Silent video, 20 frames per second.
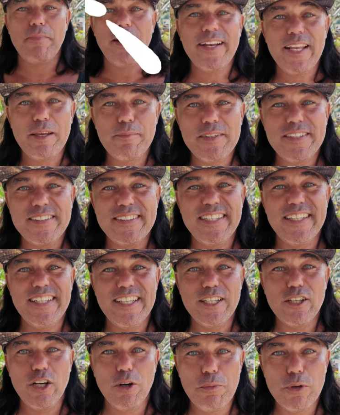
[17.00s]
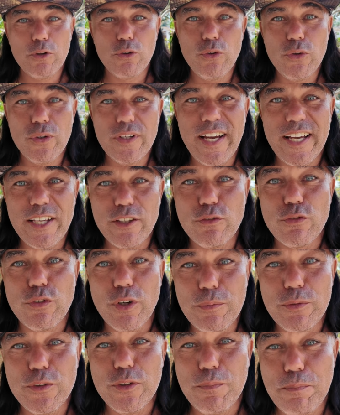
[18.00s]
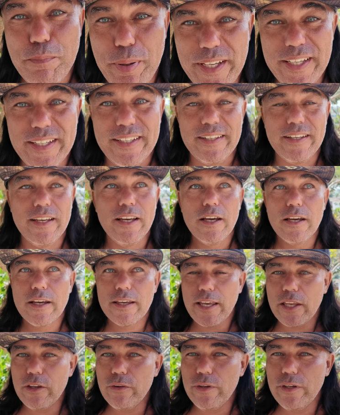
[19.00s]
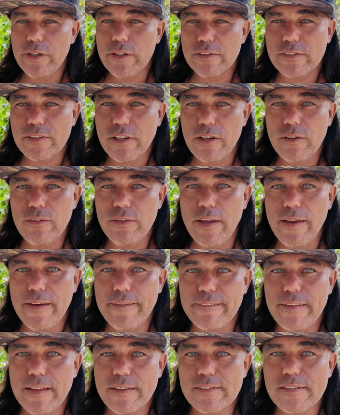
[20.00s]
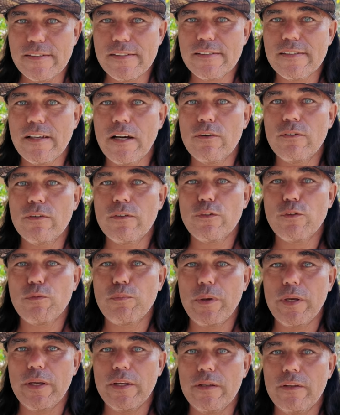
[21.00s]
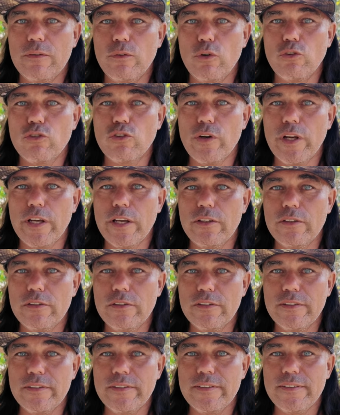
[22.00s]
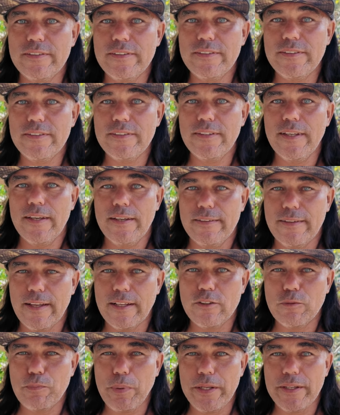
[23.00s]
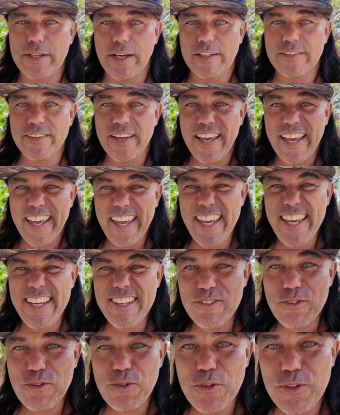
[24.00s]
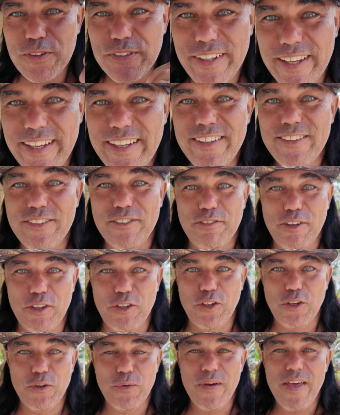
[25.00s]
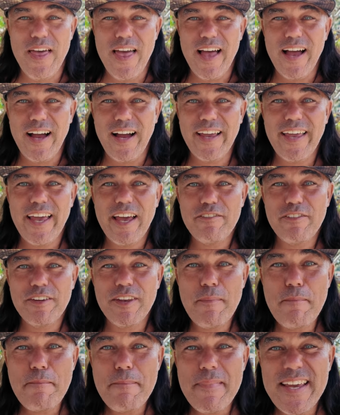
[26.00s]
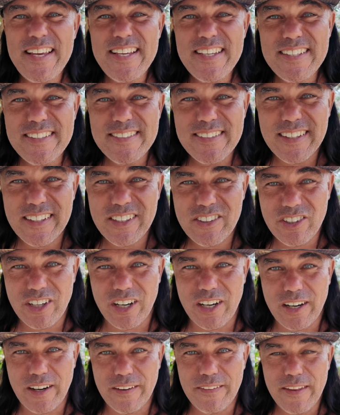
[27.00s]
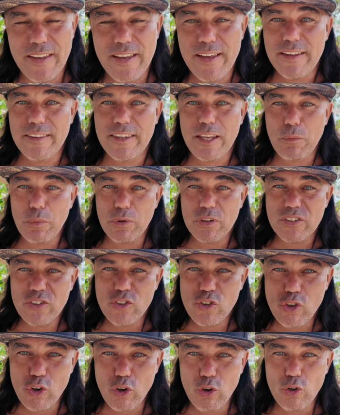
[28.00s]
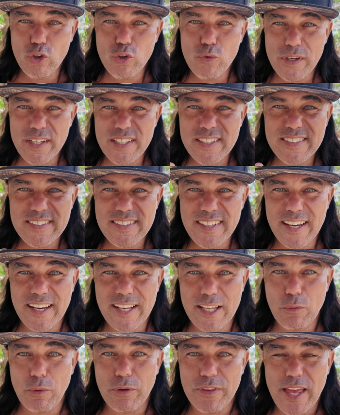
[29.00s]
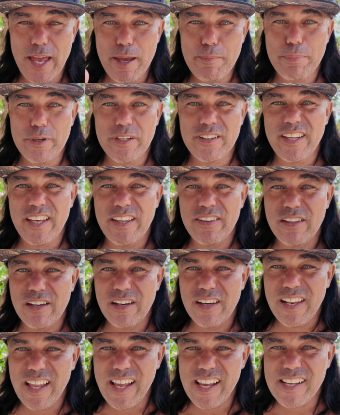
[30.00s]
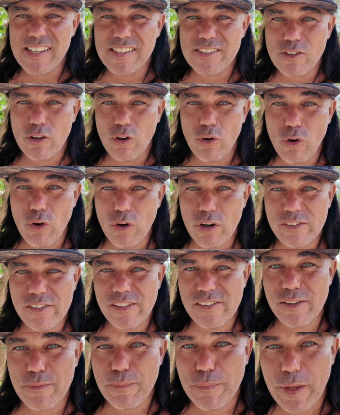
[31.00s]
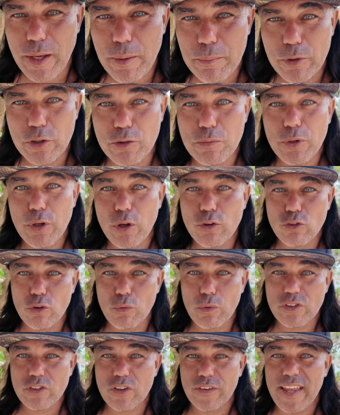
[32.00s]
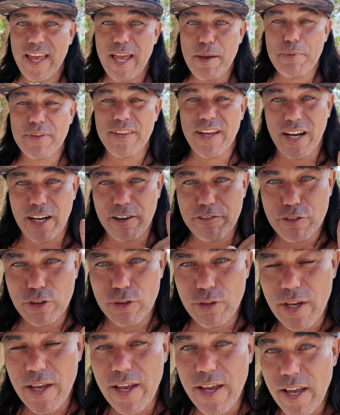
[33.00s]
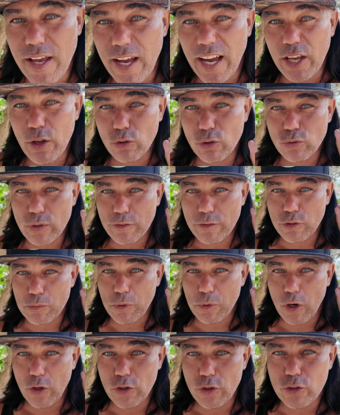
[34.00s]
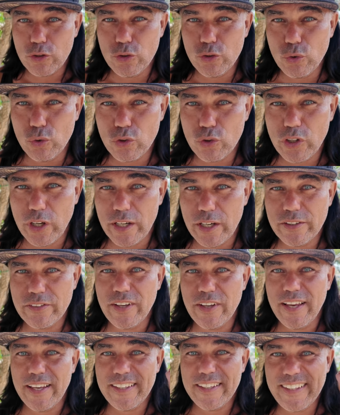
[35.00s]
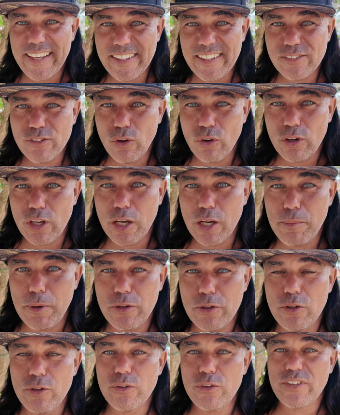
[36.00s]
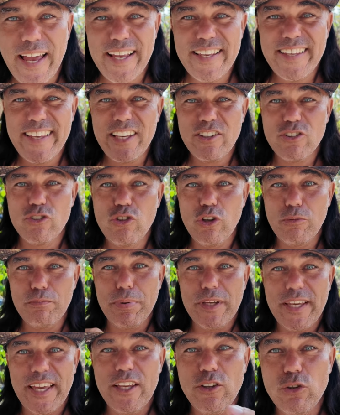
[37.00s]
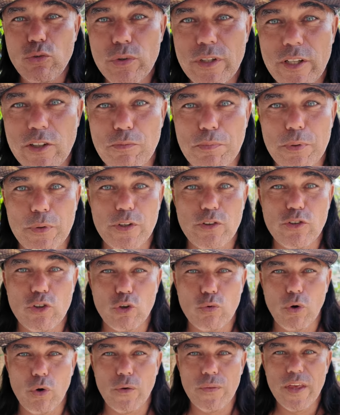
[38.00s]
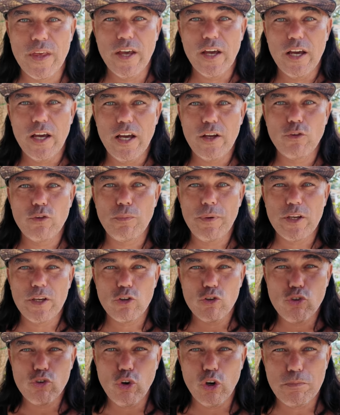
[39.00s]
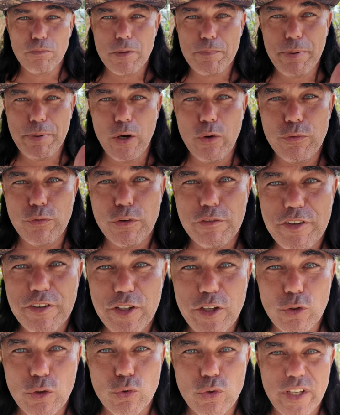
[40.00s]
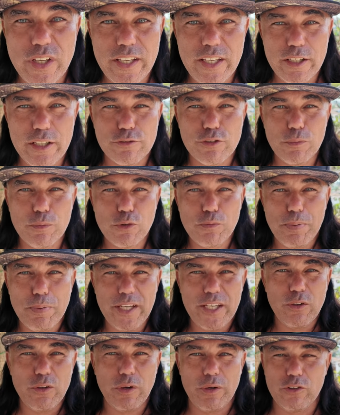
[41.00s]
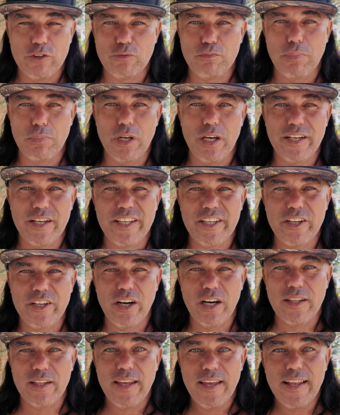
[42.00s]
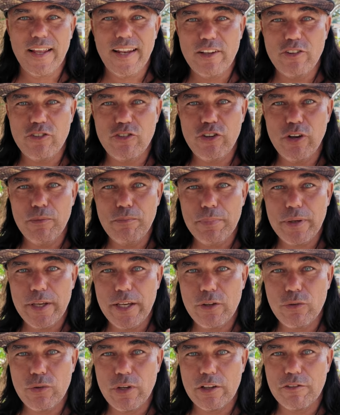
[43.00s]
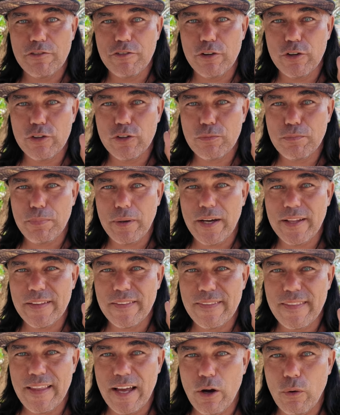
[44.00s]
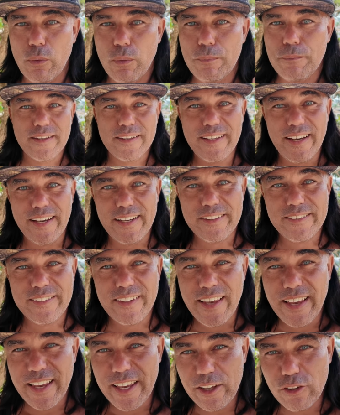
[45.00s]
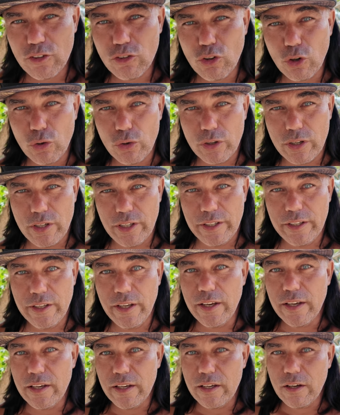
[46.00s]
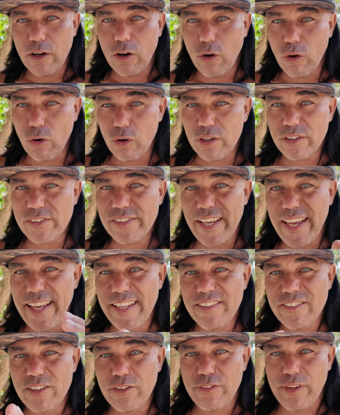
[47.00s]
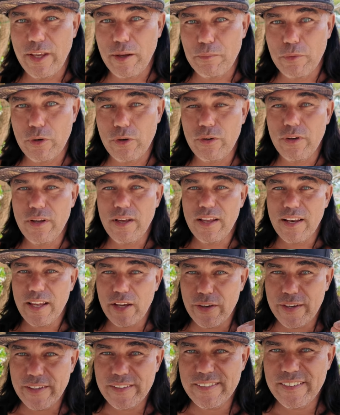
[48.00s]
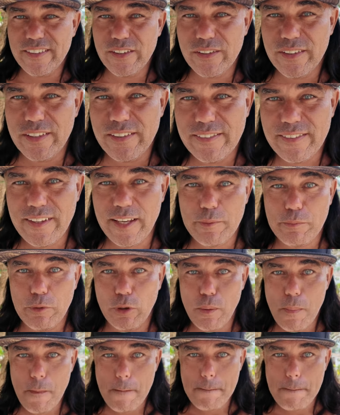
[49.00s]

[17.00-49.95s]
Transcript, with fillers: my name is Didi, coming to you guys from Spain. Can you hear the sound? That's the sound of Spain. Those crickets, that's Spain guys. In today's video, I have an amazing chart that will show you exactly what happened in the last August and September, but also what's going to happen after. I also have some other cruel charts, yes, talking about the news, and yes, jumping into an inspirational quote to make a short but powerful video today here from Spain, where it's bloody hot. Let's jump into that first part now. Guys, historically, August and September, like you can see on this table,